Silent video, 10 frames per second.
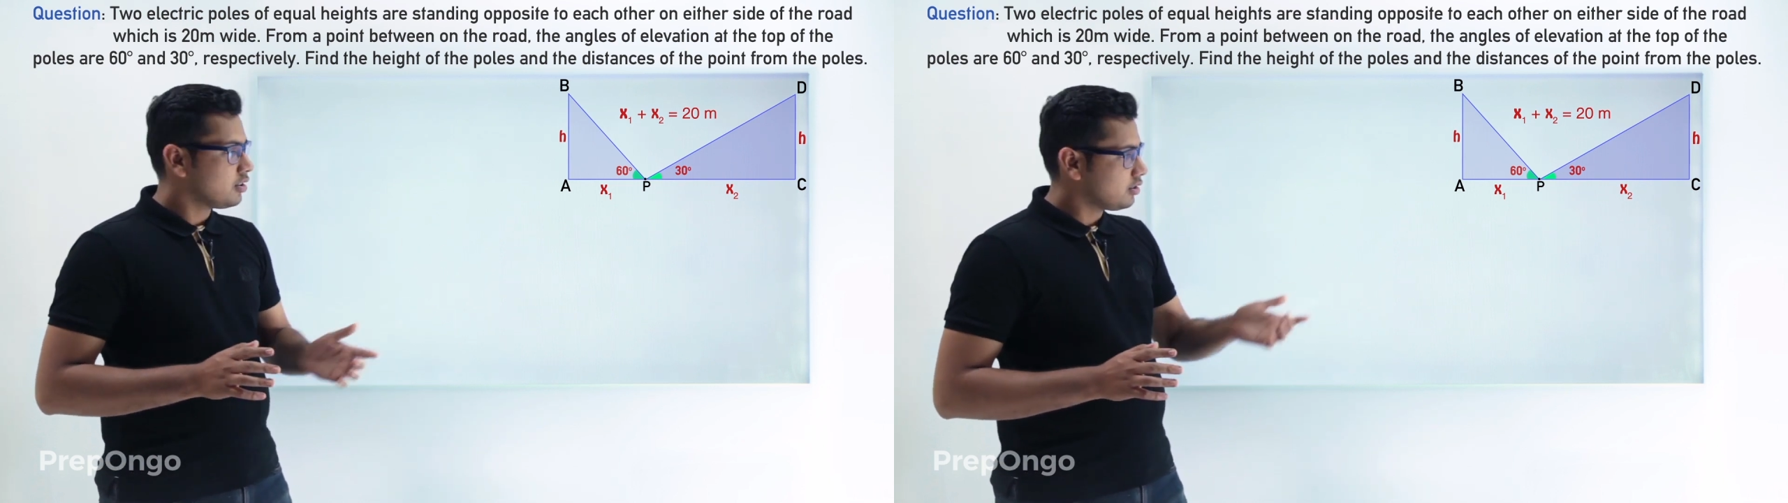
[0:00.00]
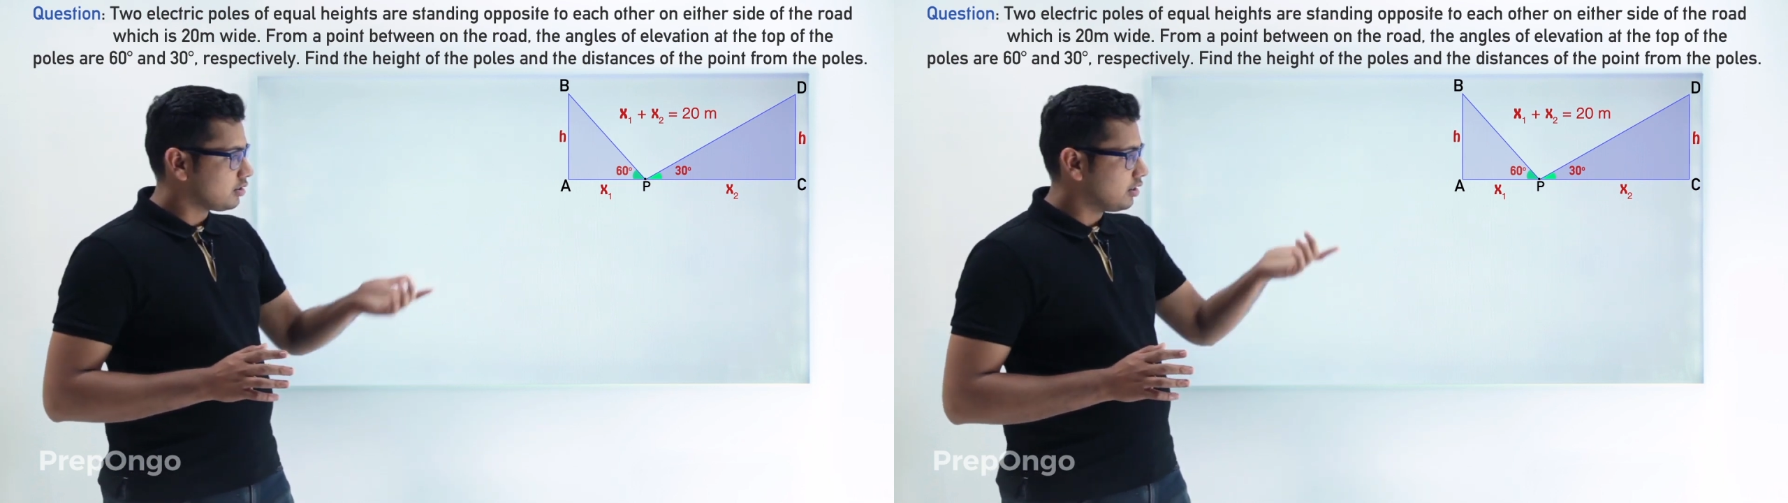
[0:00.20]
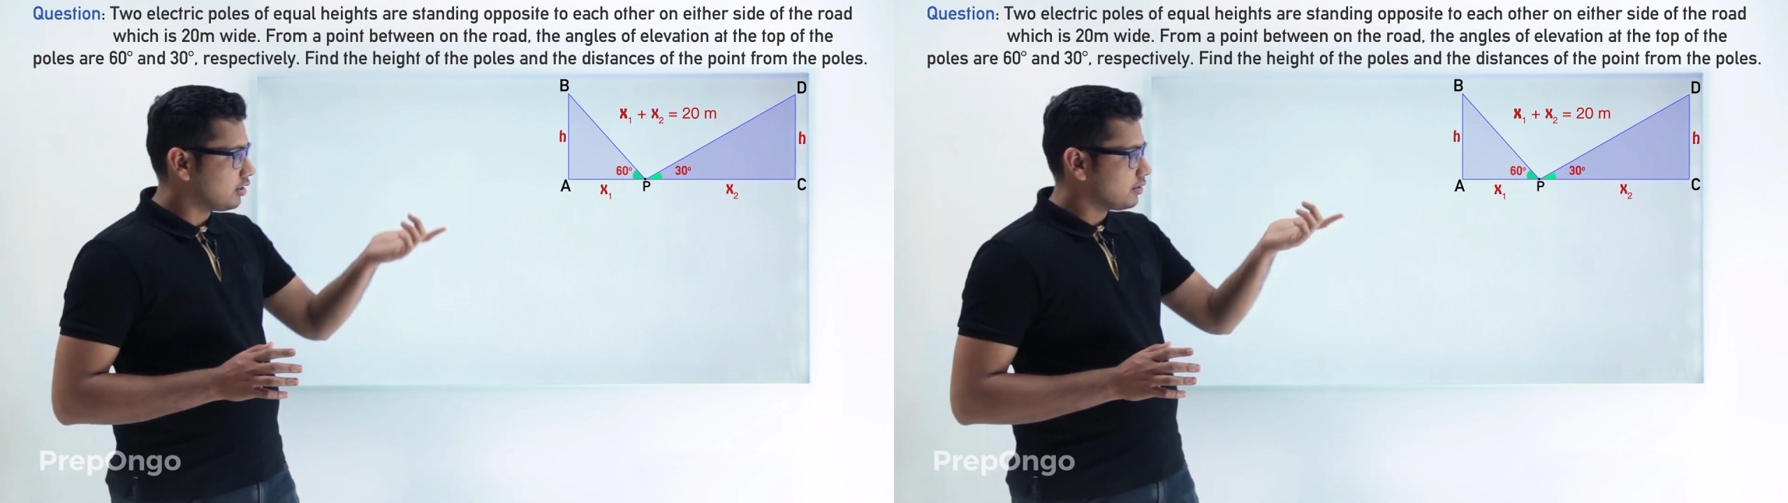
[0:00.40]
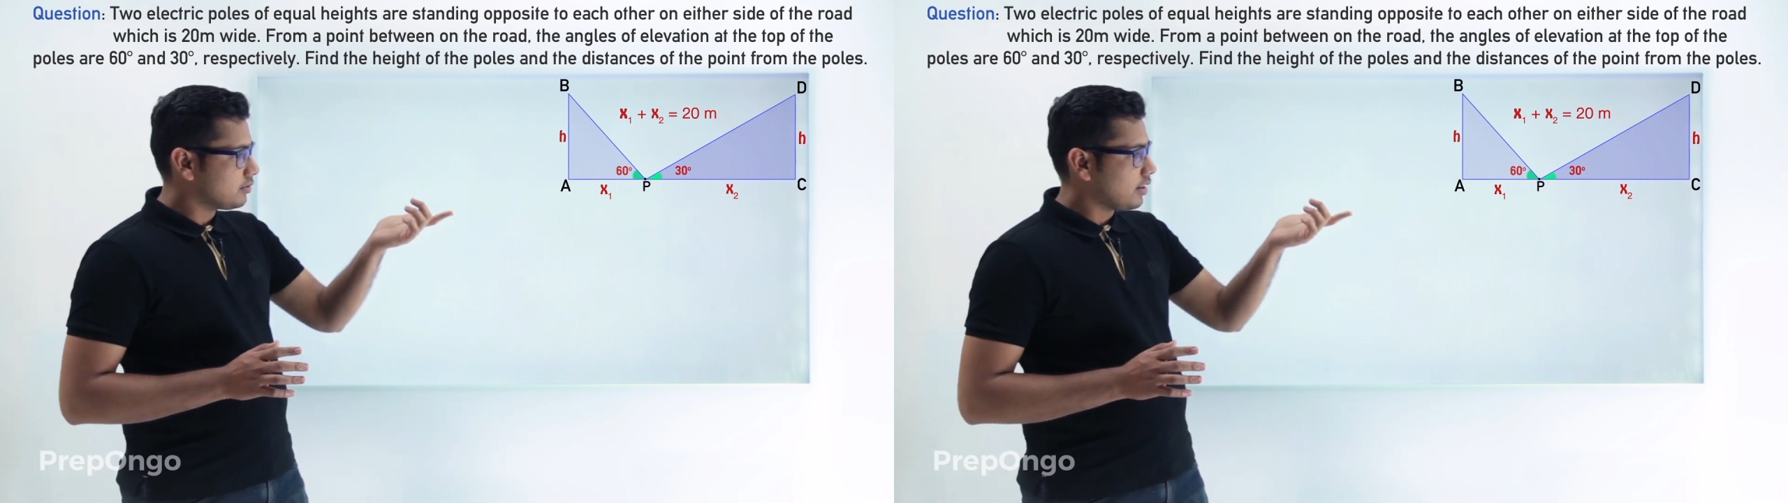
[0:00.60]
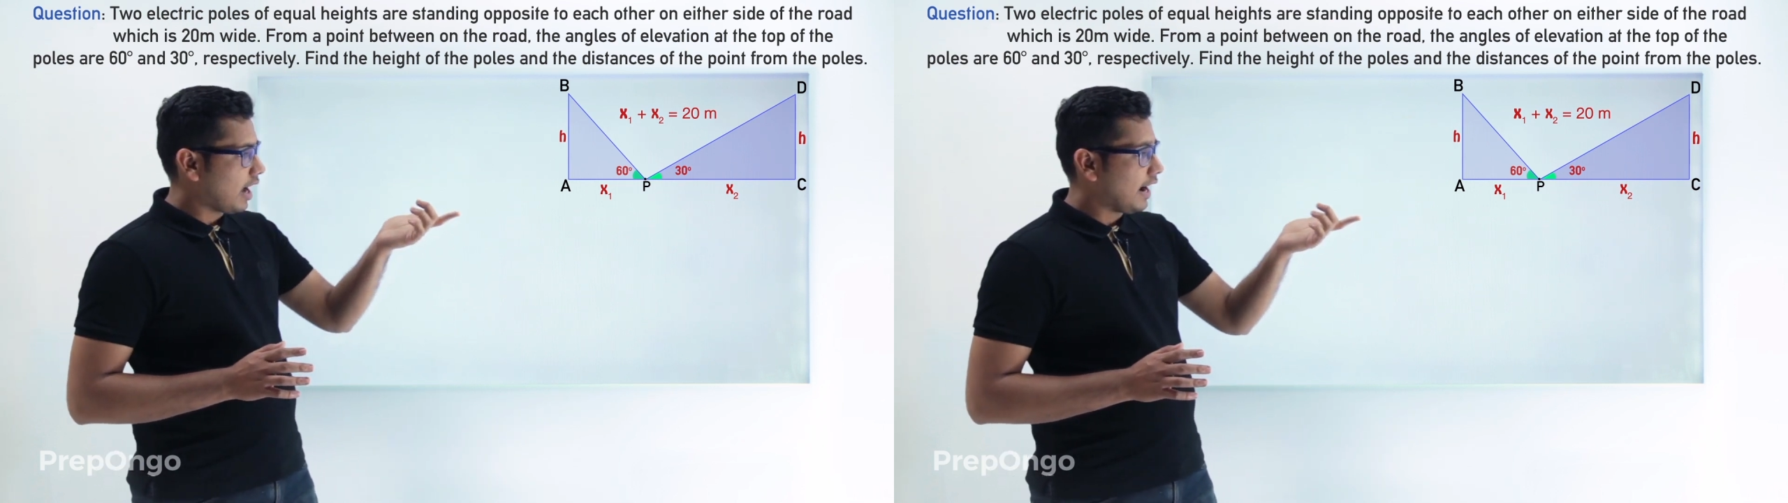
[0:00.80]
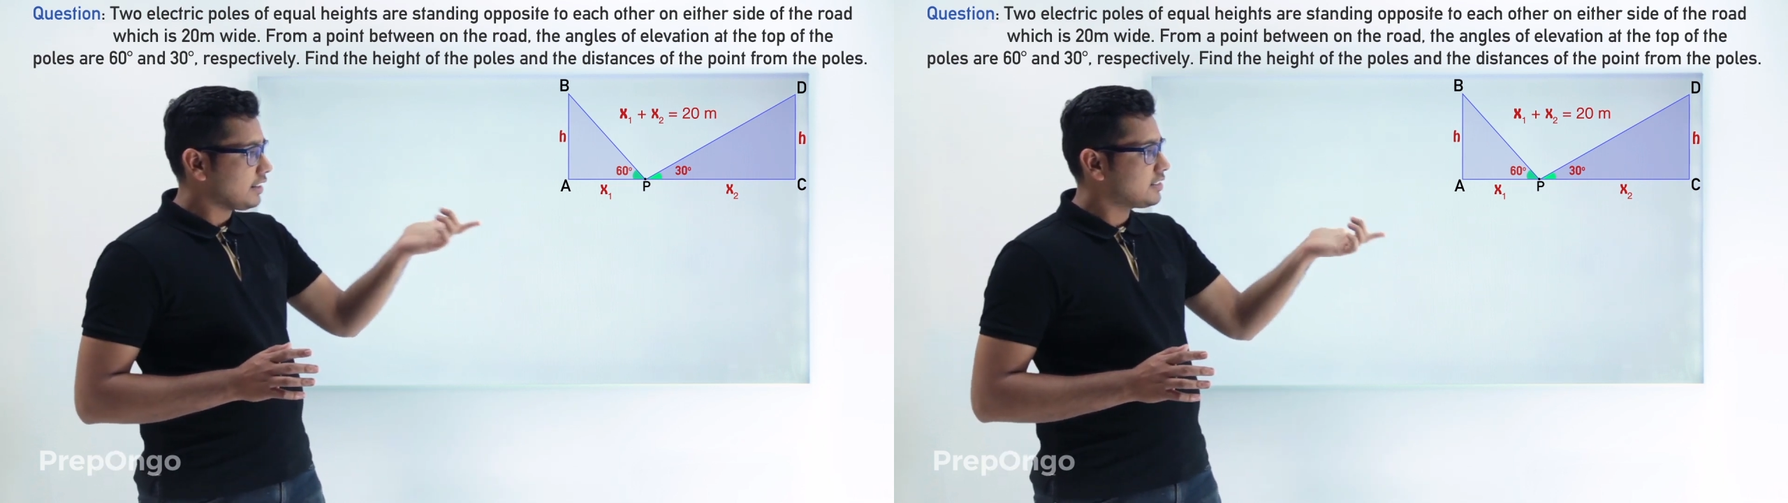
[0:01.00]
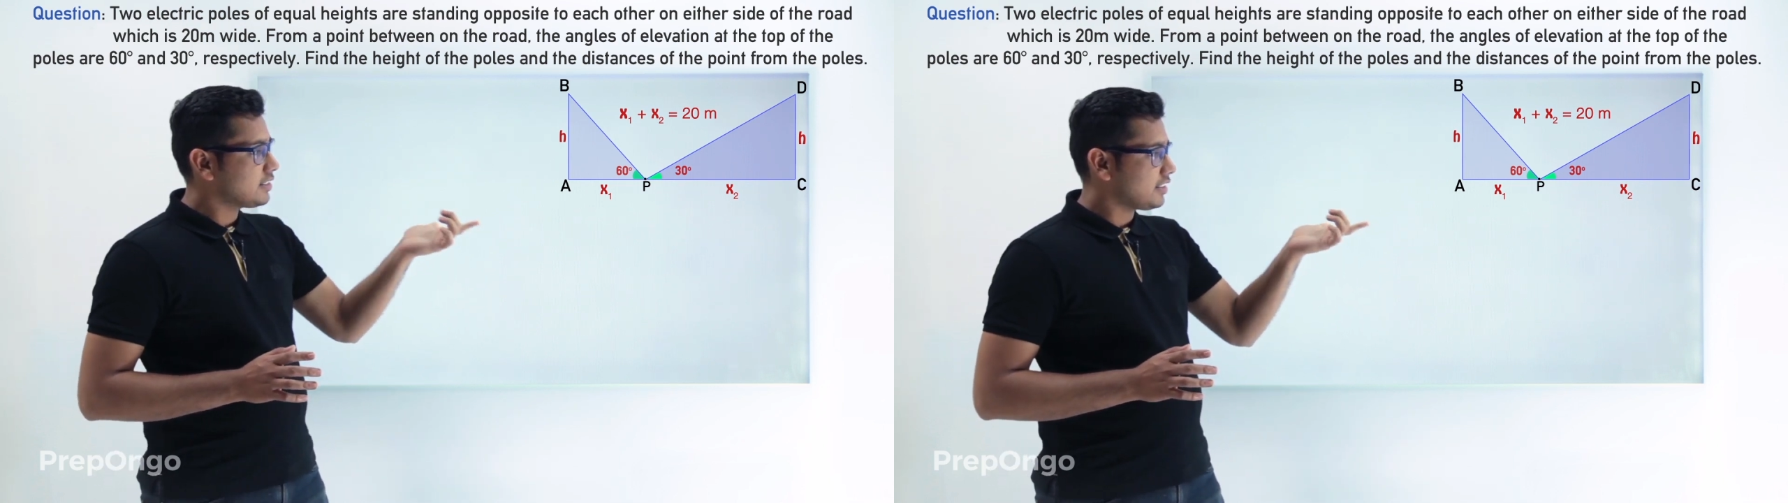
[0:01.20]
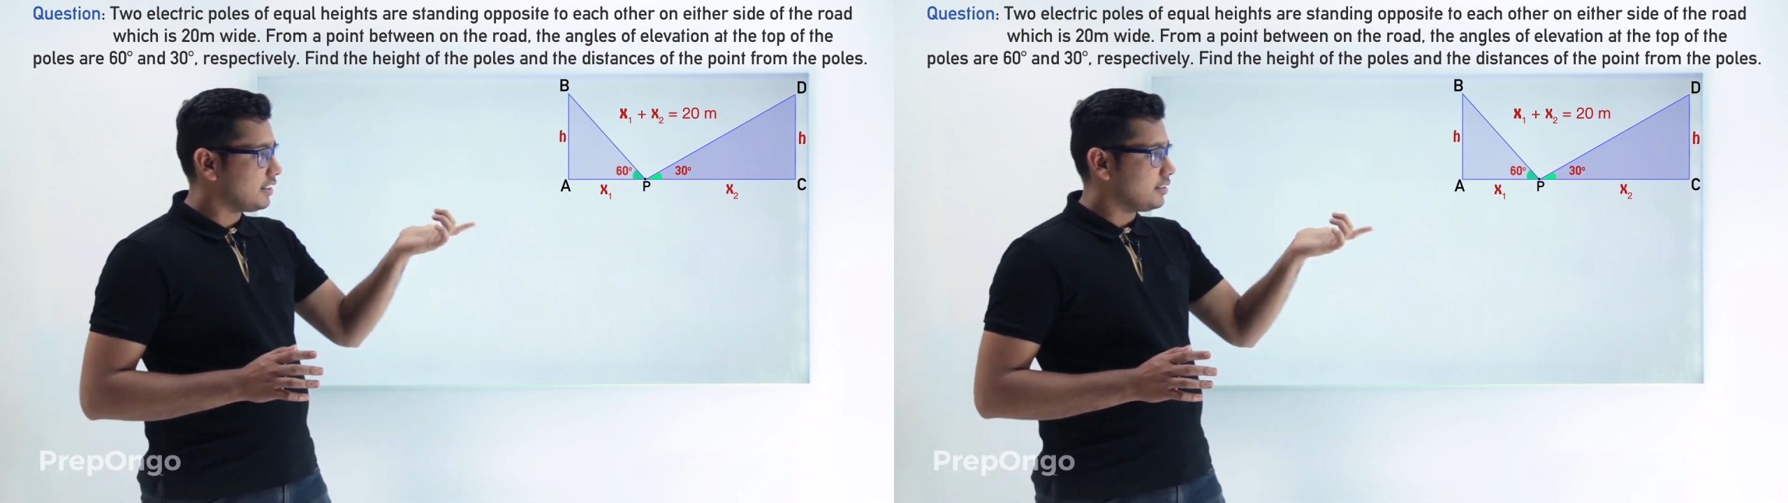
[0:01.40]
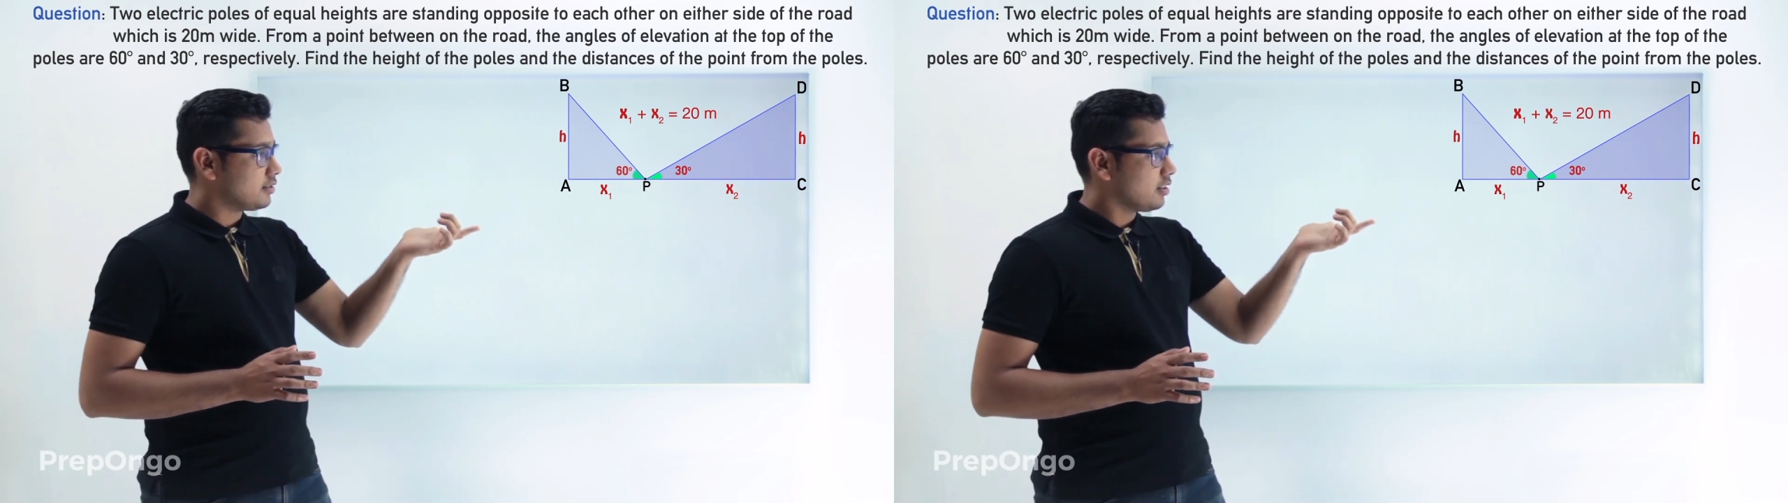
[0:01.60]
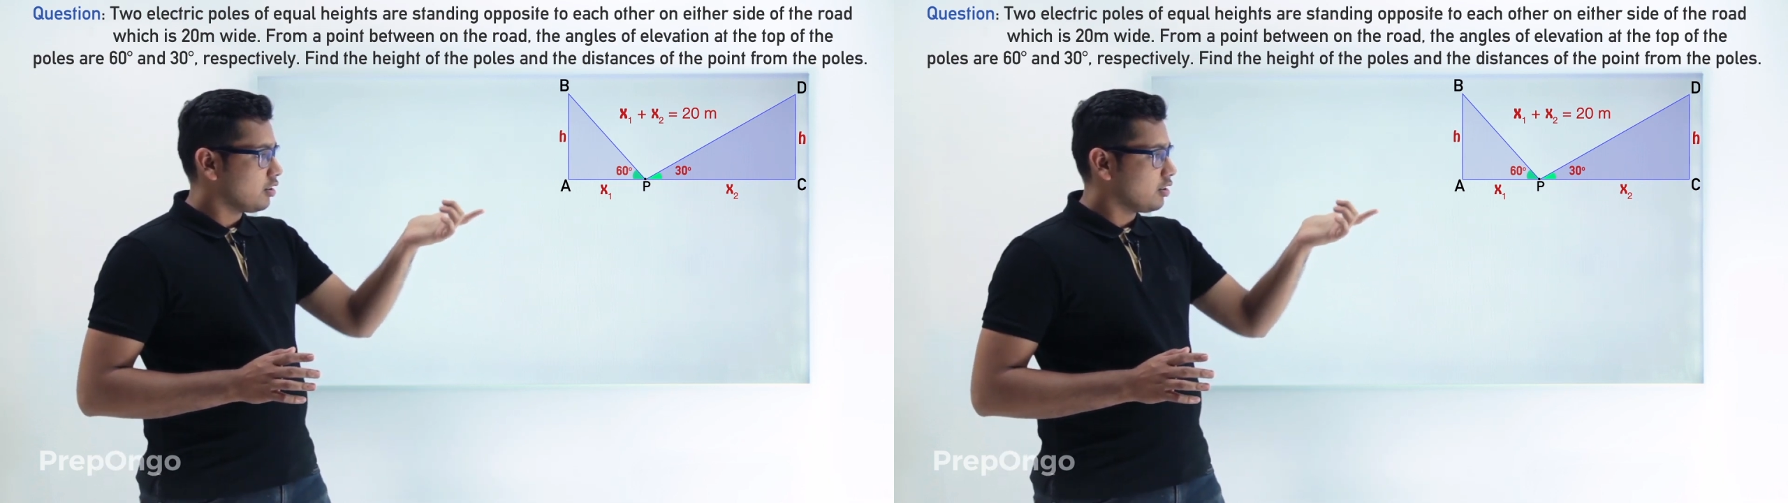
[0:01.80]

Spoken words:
the adjacent